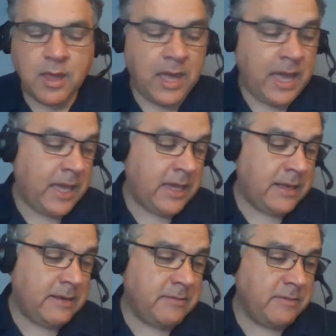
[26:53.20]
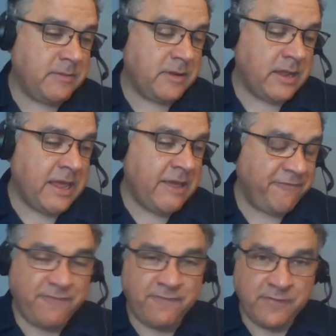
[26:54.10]
And
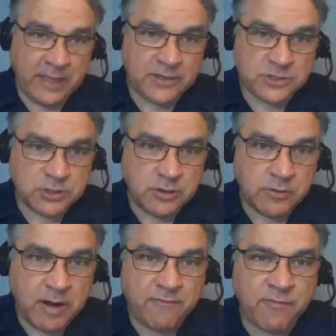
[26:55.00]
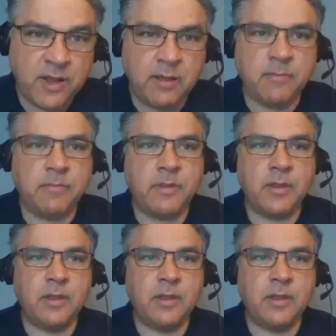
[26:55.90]
if they can turn it around for him,